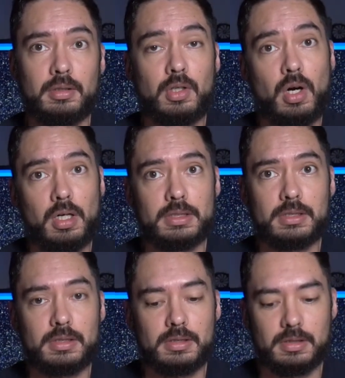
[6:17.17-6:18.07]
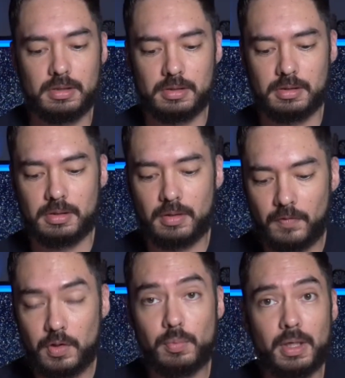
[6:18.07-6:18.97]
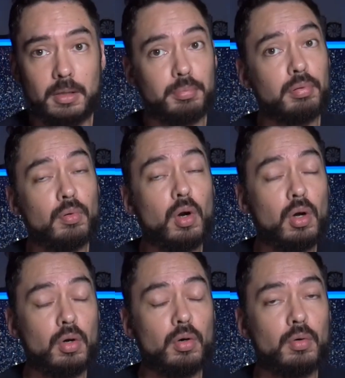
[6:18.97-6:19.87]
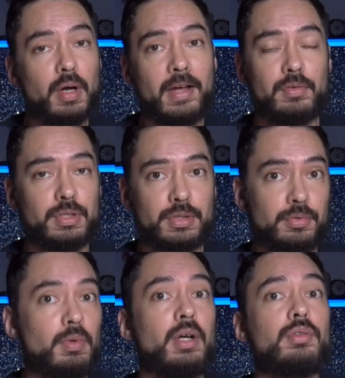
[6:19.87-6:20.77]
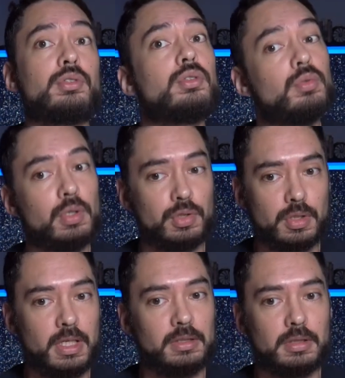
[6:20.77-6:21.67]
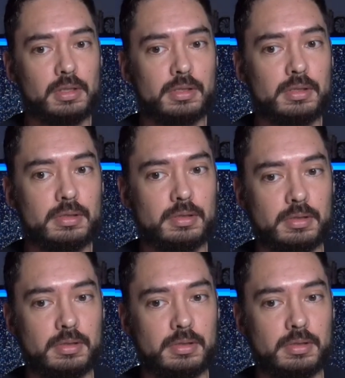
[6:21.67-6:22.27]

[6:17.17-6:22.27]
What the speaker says: Cost. The VideoMic Pro averages around $200.